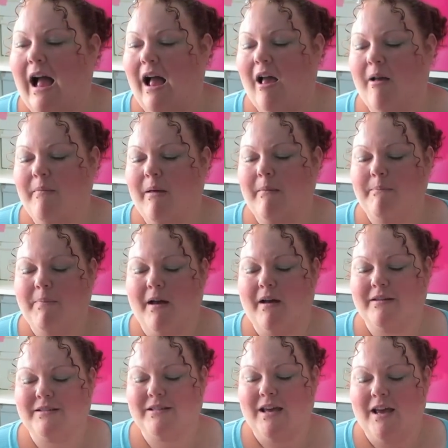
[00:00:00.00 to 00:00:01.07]
Um,
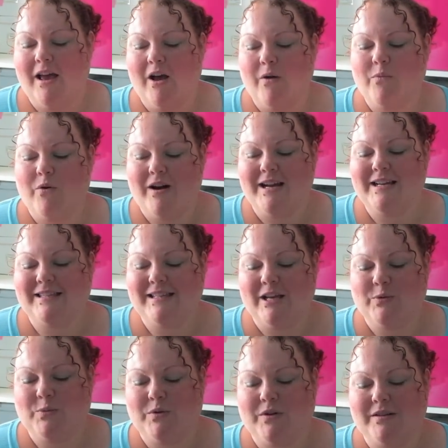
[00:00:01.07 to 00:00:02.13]
but what I
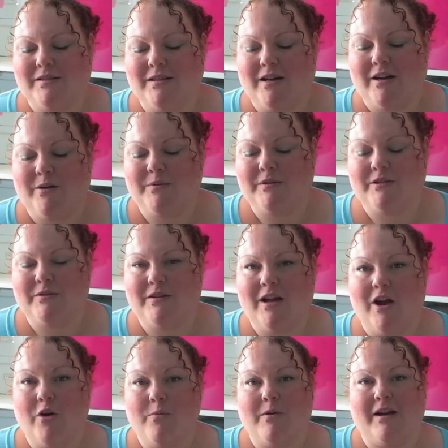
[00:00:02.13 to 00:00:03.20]
said was I was doing
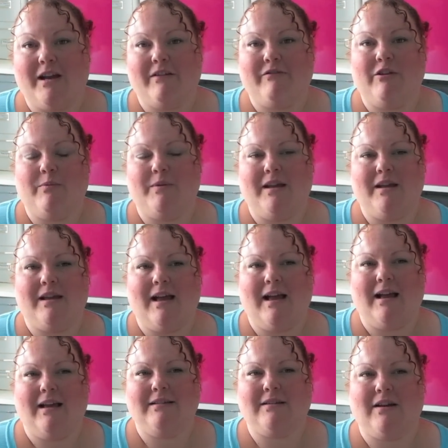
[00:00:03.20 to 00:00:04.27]
homework every week
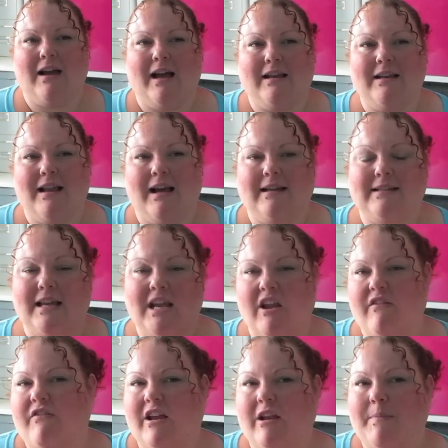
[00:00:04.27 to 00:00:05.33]
and I hadn't had any
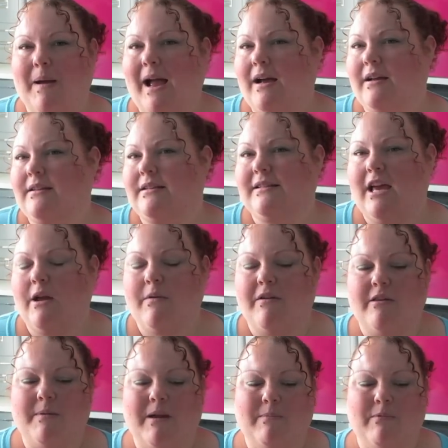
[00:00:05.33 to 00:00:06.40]
feedback to say
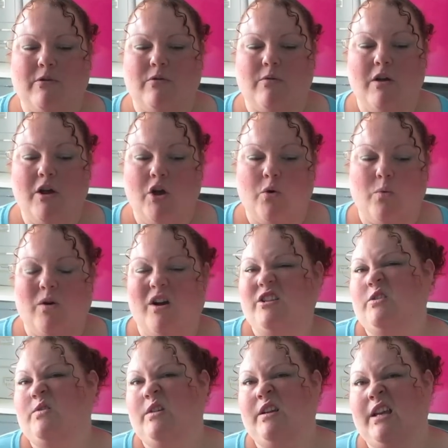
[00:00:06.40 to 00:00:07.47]
whether people were
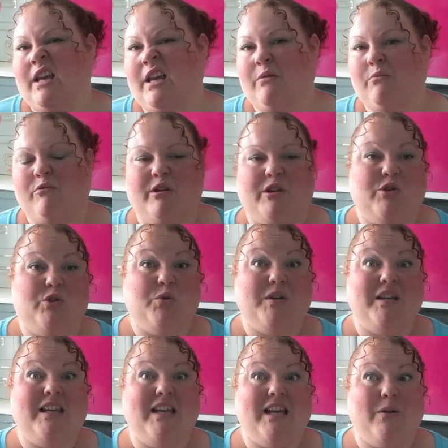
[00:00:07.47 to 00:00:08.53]
doing it, were
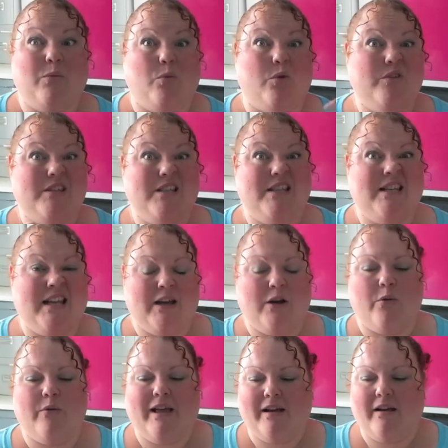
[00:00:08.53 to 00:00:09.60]
enjoying it, wanted it,
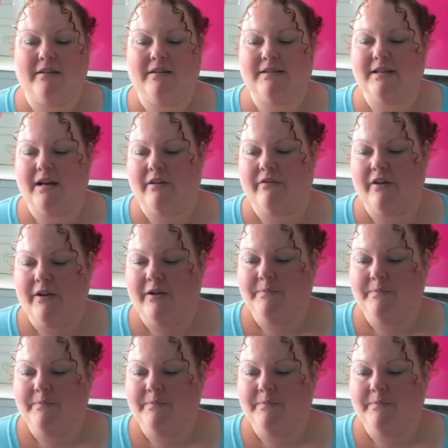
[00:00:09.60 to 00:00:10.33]
all that kind of stuff.